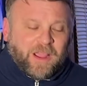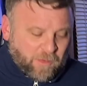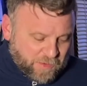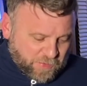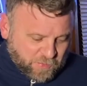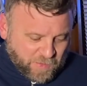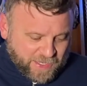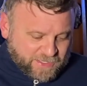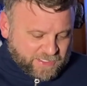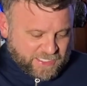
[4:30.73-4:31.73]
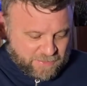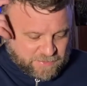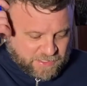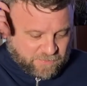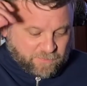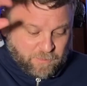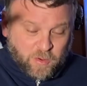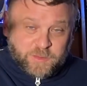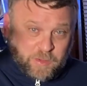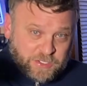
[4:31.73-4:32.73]
went through and ranked the teams
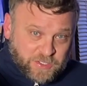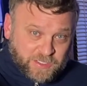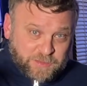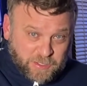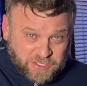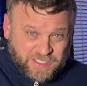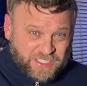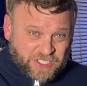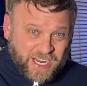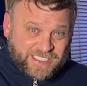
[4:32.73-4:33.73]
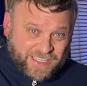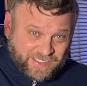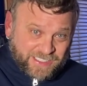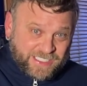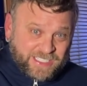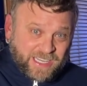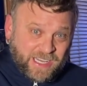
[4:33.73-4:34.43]
most pressure to least pressure. I said the Jags had the least.